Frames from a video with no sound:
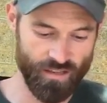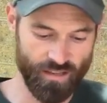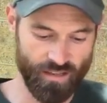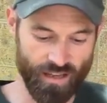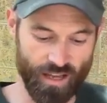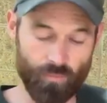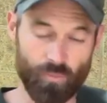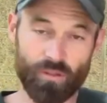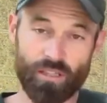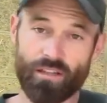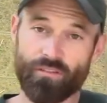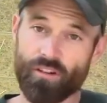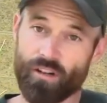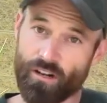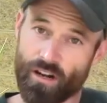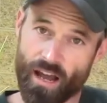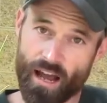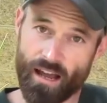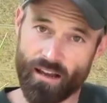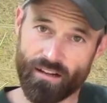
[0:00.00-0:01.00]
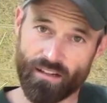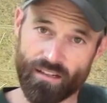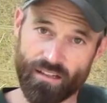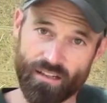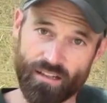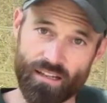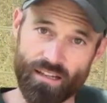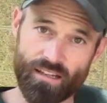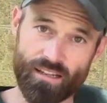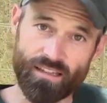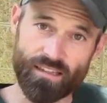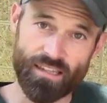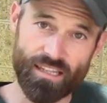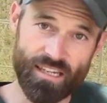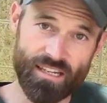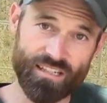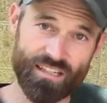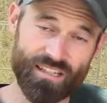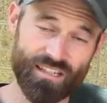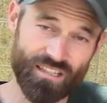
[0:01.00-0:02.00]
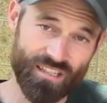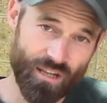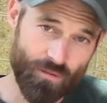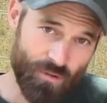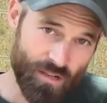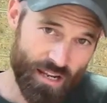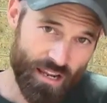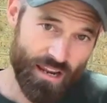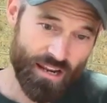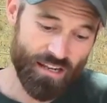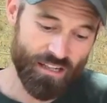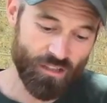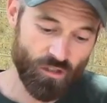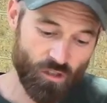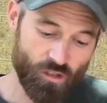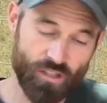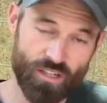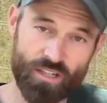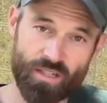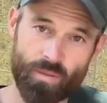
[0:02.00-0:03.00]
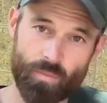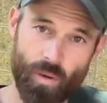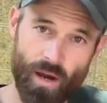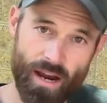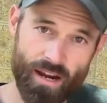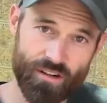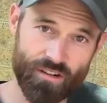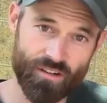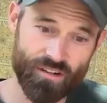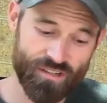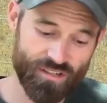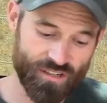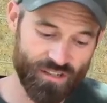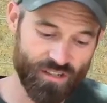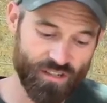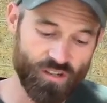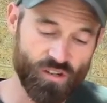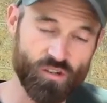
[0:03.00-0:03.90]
Now, believe it or not, these intimidating looking spiders